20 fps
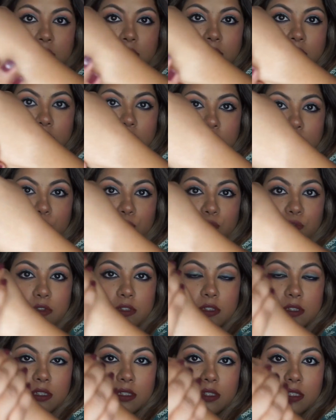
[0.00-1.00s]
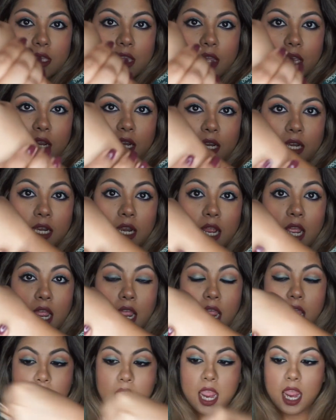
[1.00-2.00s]
and smooths the skin
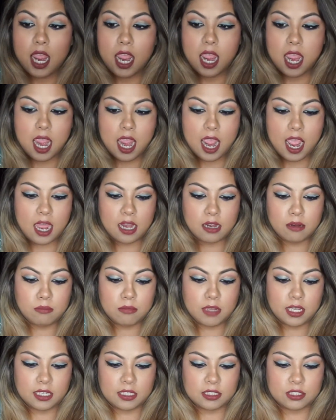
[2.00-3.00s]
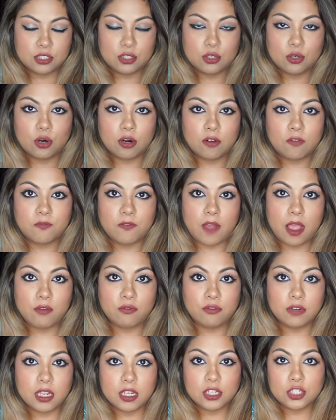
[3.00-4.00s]
and makes your
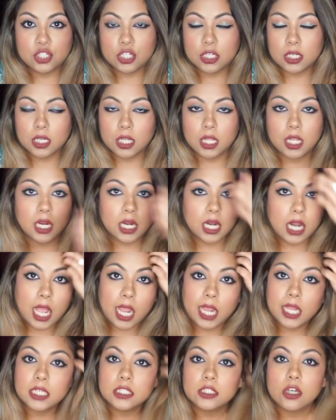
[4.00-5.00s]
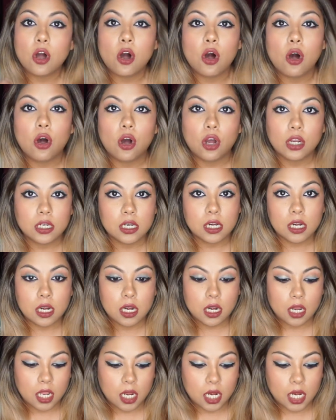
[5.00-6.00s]
foundation glide
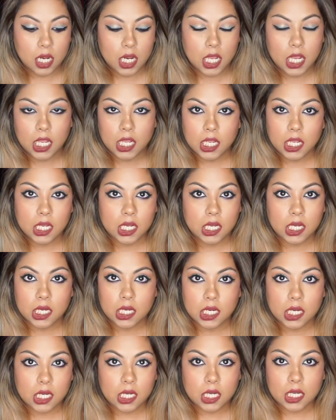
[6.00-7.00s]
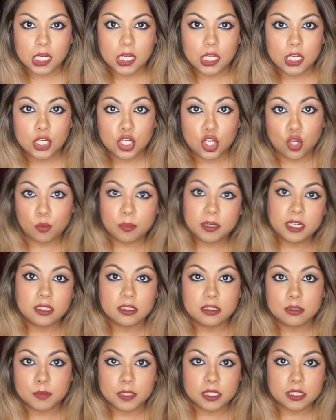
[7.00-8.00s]
on like
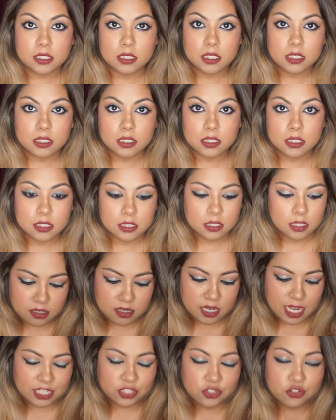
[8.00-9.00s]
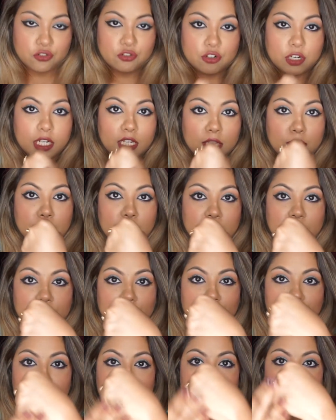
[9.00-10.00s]
nobody's business. Naturally makes
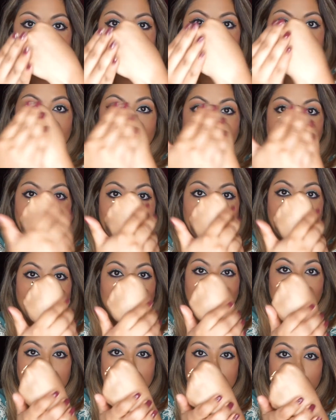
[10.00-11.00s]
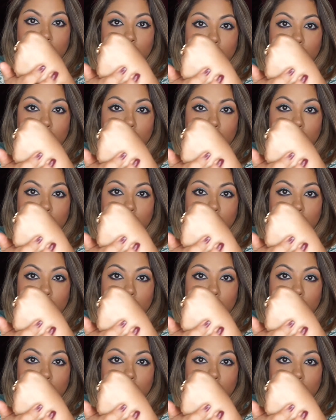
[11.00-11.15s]
your skin glowy